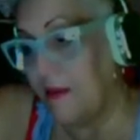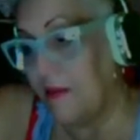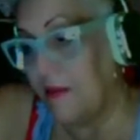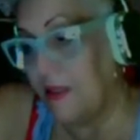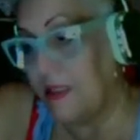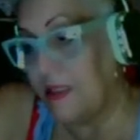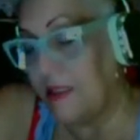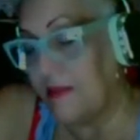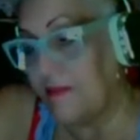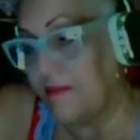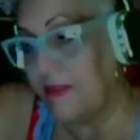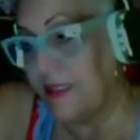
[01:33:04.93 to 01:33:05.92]
what is it?
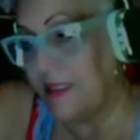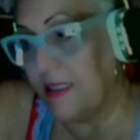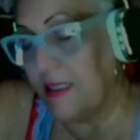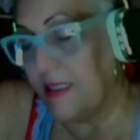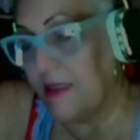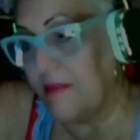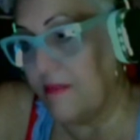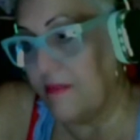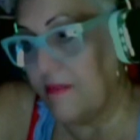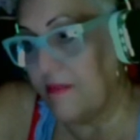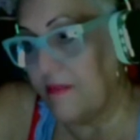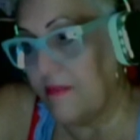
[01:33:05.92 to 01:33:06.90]
Again,
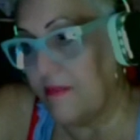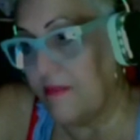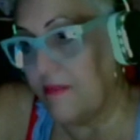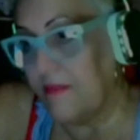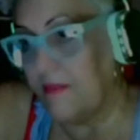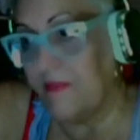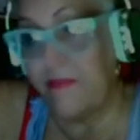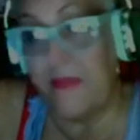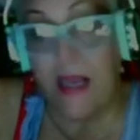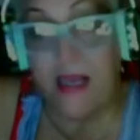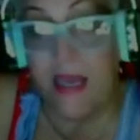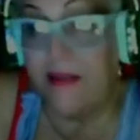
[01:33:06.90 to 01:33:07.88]

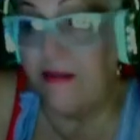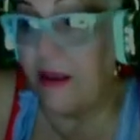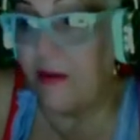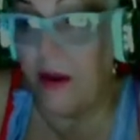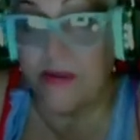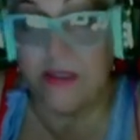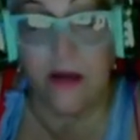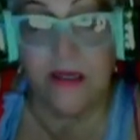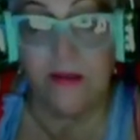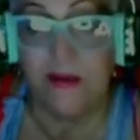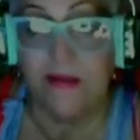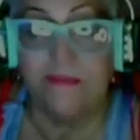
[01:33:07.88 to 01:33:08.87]
like I was talking
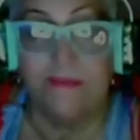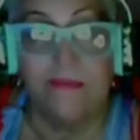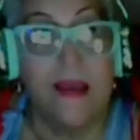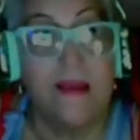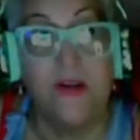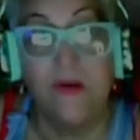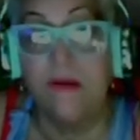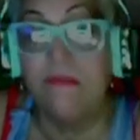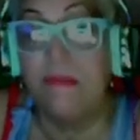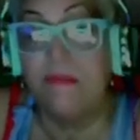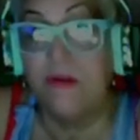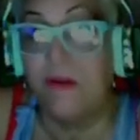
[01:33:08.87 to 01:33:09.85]
about
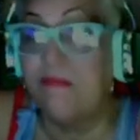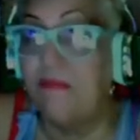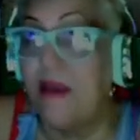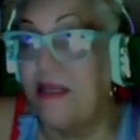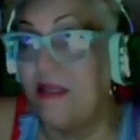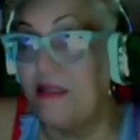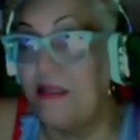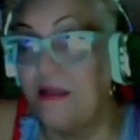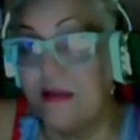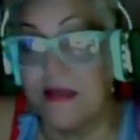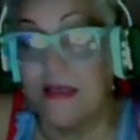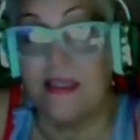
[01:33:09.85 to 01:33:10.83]
during mating
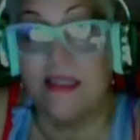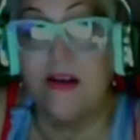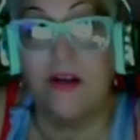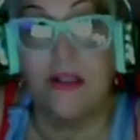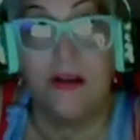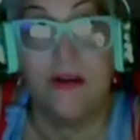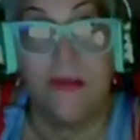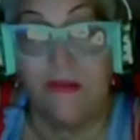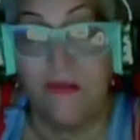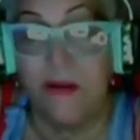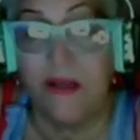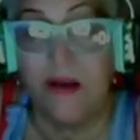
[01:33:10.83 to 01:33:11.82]
season, it's like steer clear of
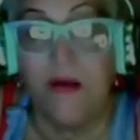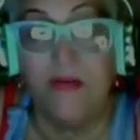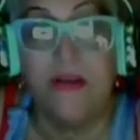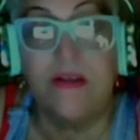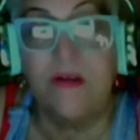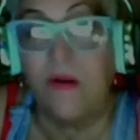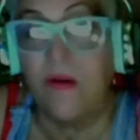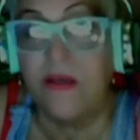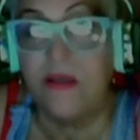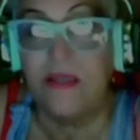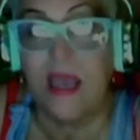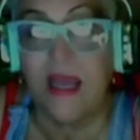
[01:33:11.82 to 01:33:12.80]
everybody. All these
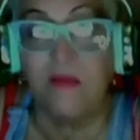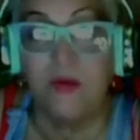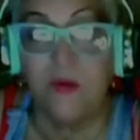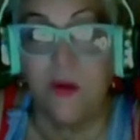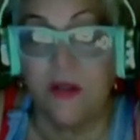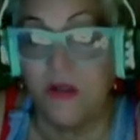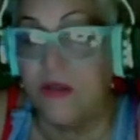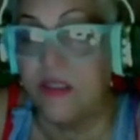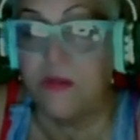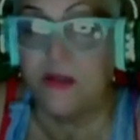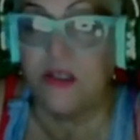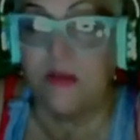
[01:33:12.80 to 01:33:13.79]
animals want to do,
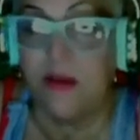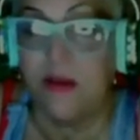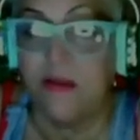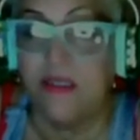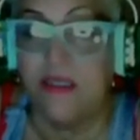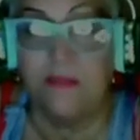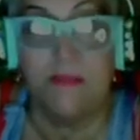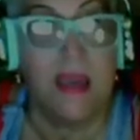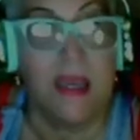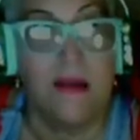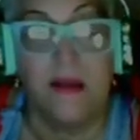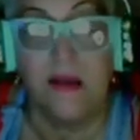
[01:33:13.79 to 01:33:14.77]
especially males, is
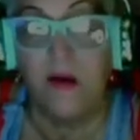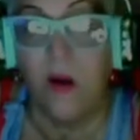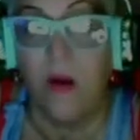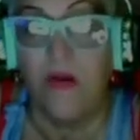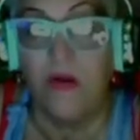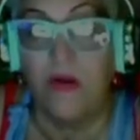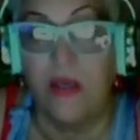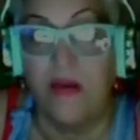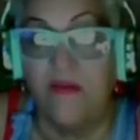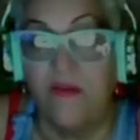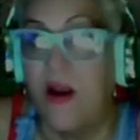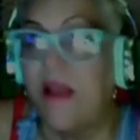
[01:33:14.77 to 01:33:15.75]
mate, you know, all they're
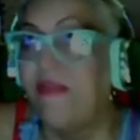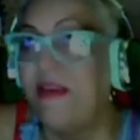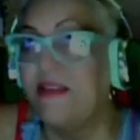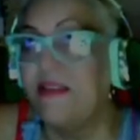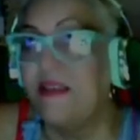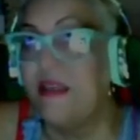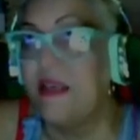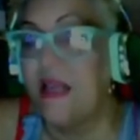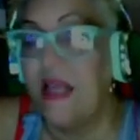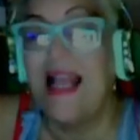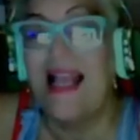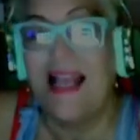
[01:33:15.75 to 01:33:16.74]
looking for. And they see
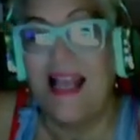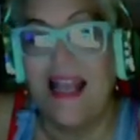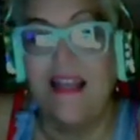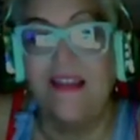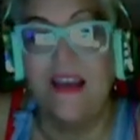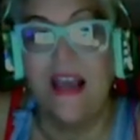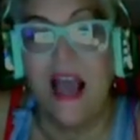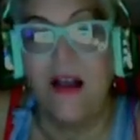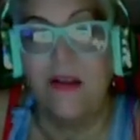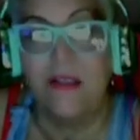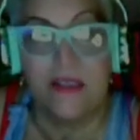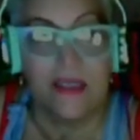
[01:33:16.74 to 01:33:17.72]
anything
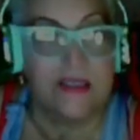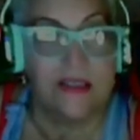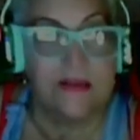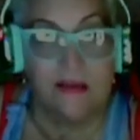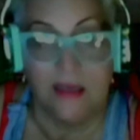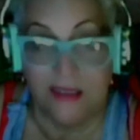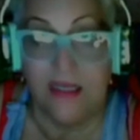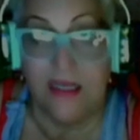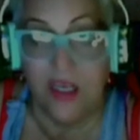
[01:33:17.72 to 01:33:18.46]
else that's, as in a